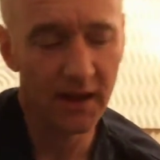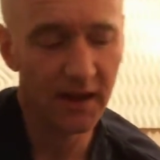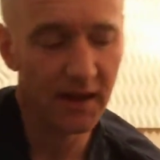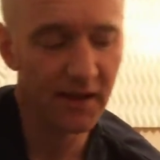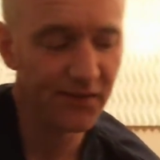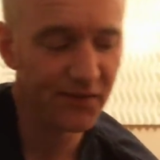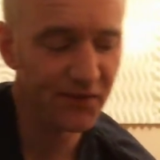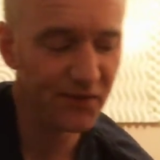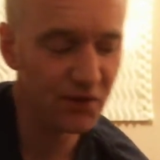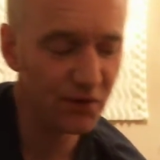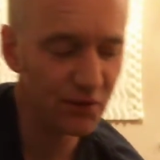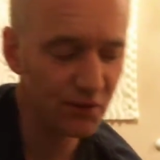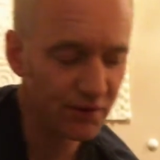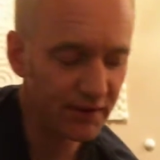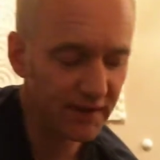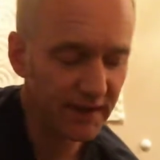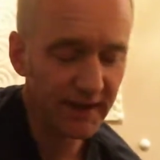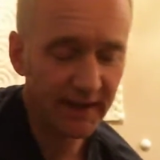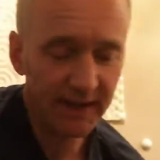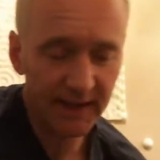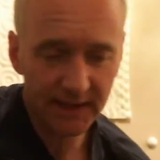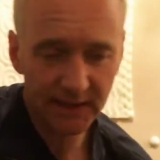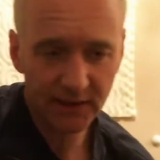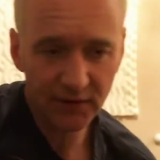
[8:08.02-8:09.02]
If you
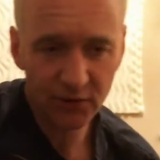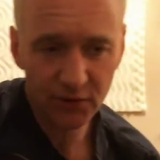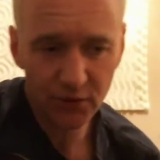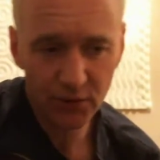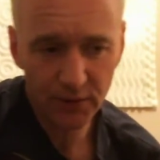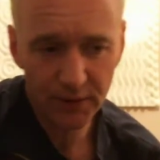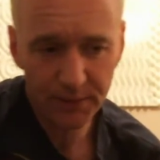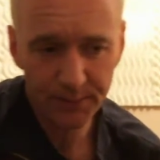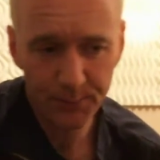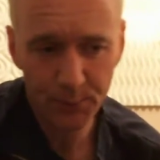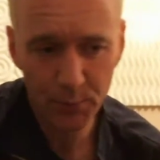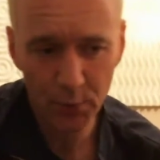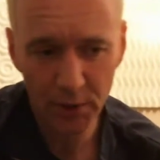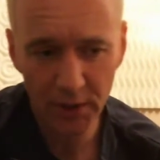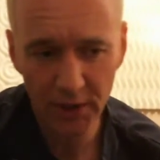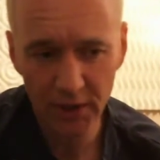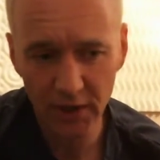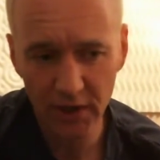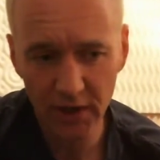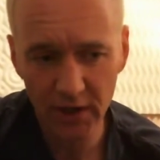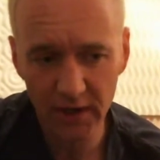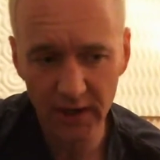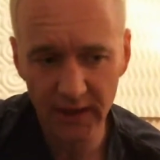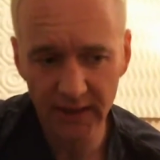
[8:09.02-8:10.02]
dig into it pretty
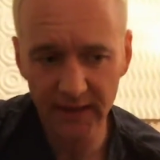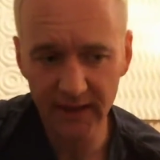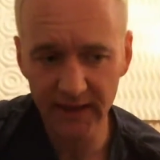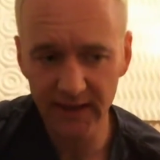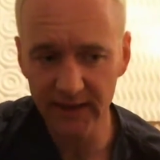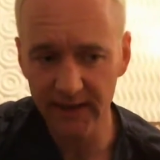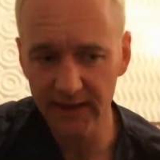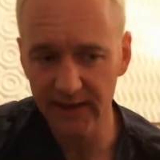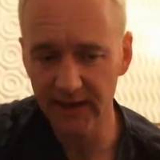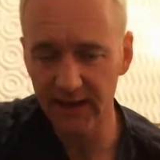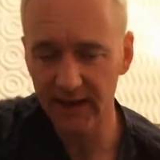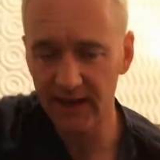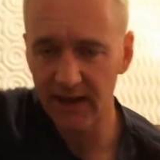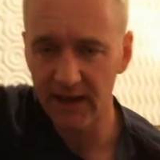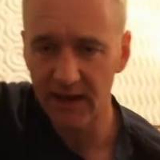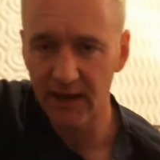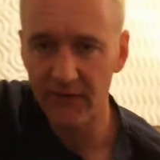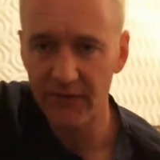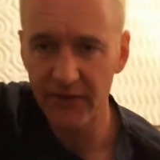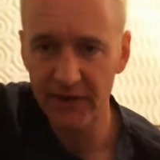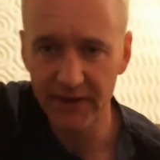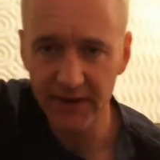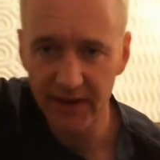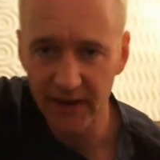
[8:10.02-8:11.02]
hard, I think it can
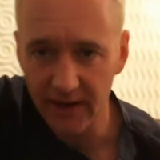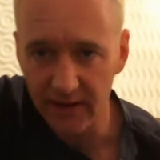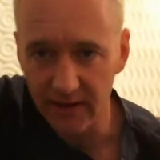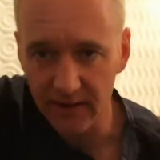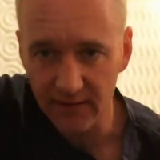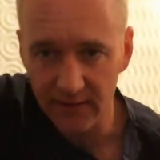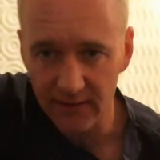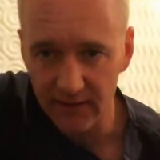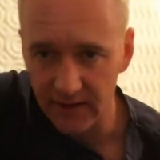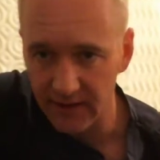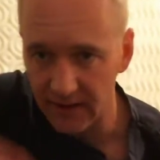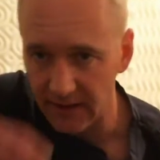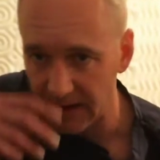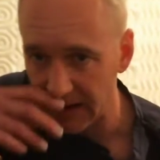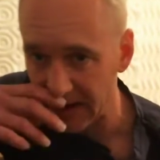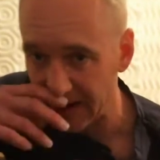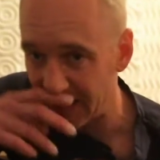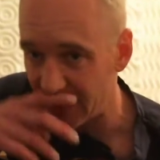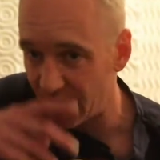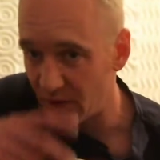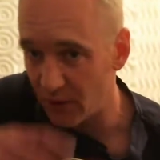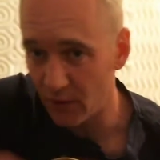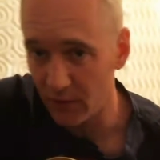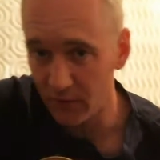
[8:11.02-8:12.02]
have the tendency to
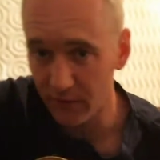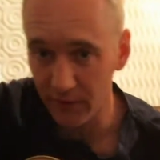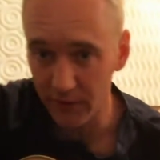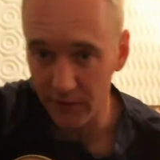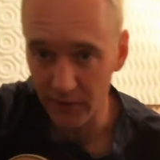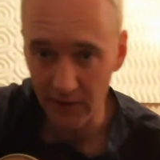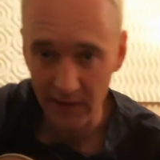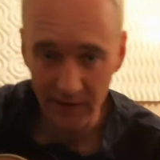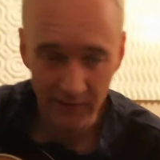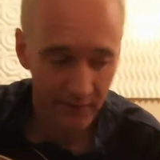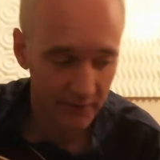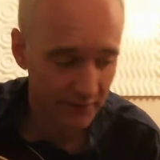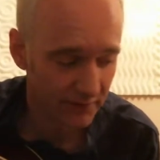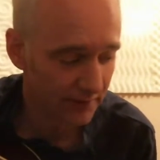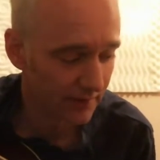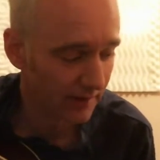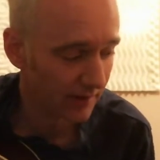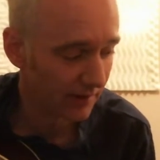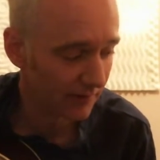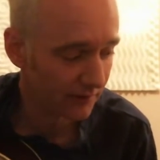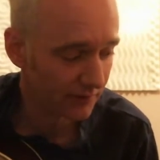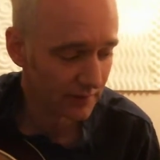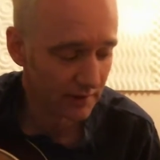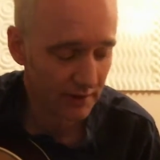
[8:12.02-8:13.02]
kind of overdrive
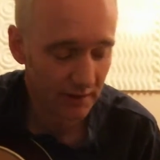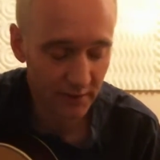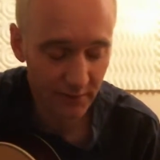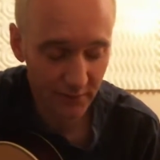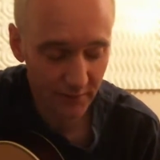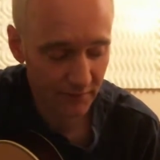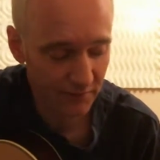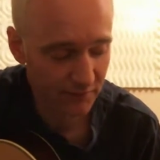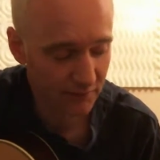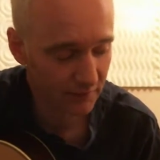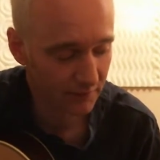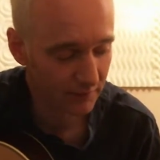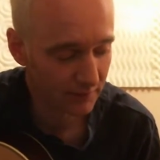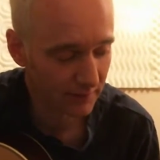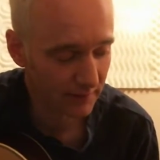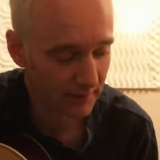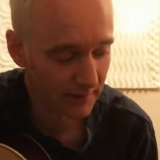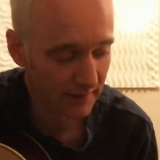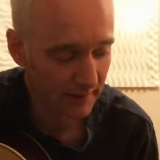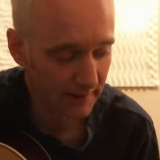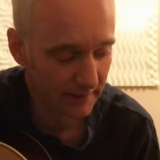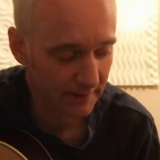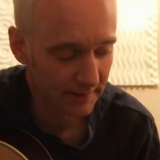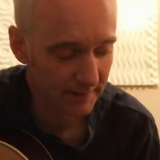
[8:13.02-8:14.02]
itself, you know, if you really
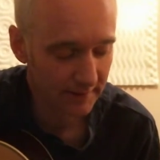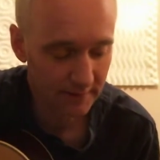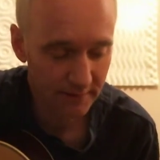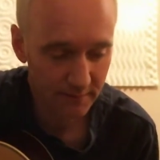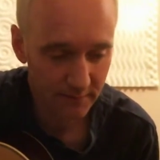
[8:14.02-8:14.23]
like.